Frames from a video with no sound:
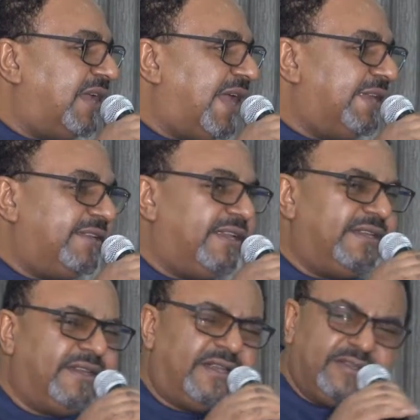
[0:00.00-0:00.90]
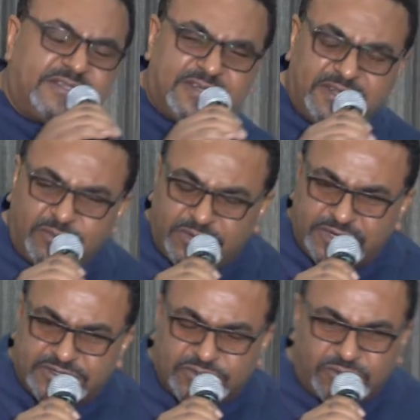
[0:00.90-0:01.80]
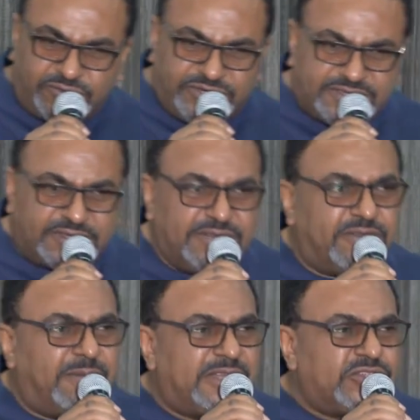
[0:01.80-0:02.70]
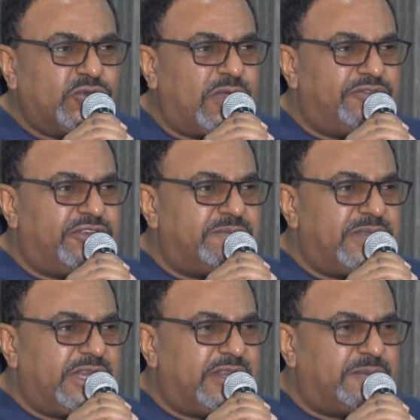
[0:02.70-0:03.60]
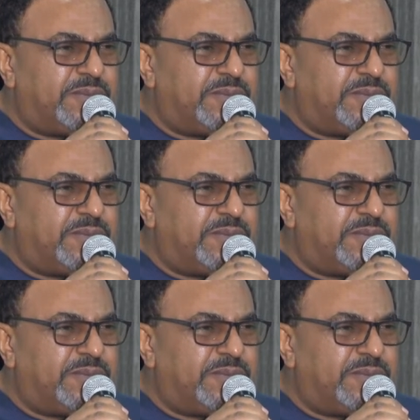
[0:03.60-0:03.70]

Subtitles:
And then there's another one that sold recently for about $200 million.